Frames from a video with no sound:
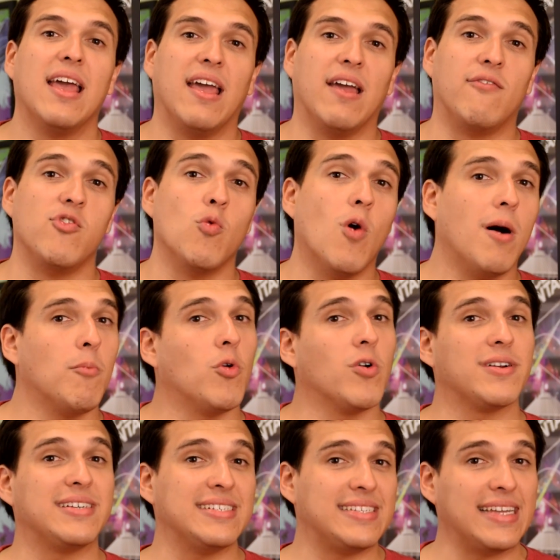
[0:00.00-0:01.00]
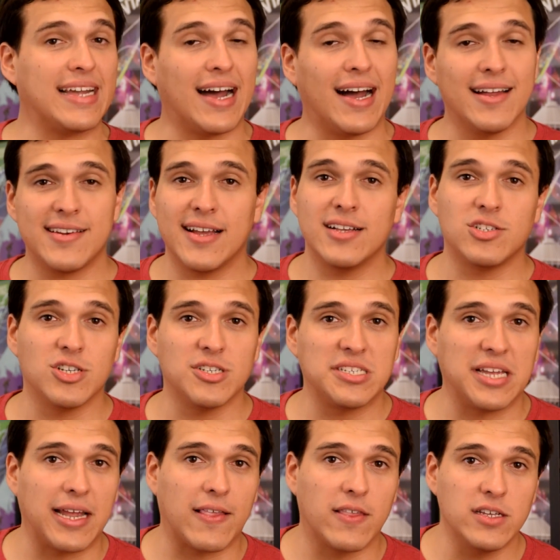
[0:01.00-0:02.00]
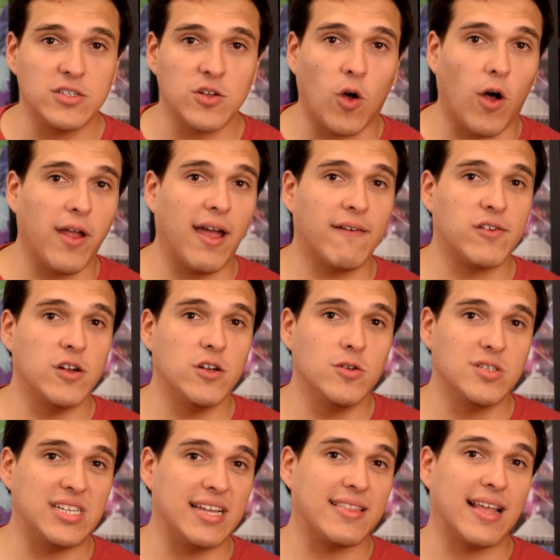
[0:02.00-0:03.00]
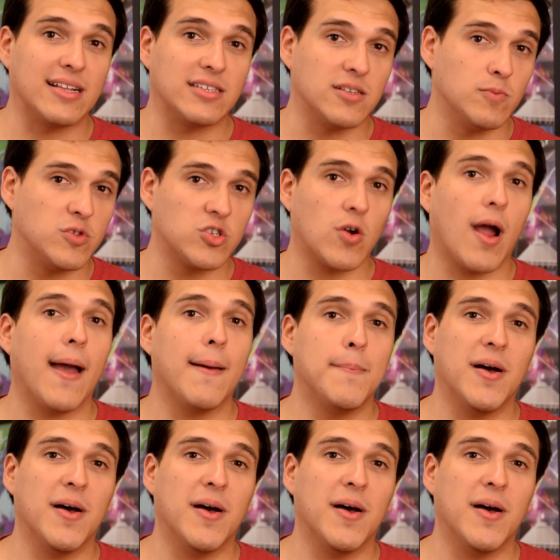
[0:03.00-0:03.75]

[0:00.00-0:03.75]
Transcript: If you want more Disney content just like this, all you have to do is hit that subscribe